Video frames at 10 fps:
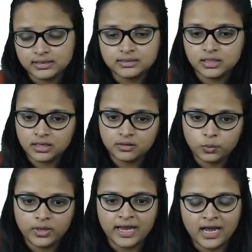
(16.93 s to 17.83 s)
there
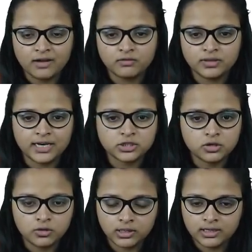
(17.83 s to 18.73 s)
we have a national
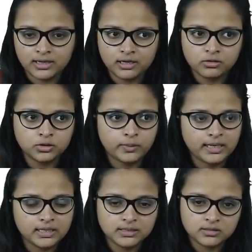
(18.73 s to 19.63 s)
holiday like on
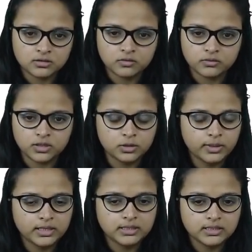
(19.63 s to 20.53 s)
26th
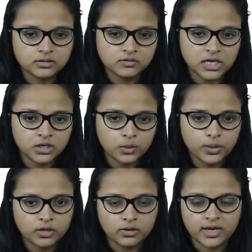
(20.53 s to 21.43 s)
of January, we
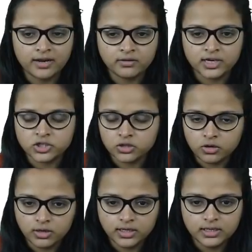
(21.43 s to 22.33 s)
are gonna have a national
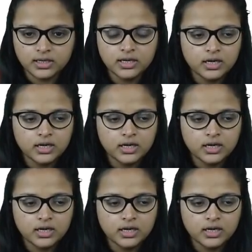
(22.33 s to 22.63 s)
holiday.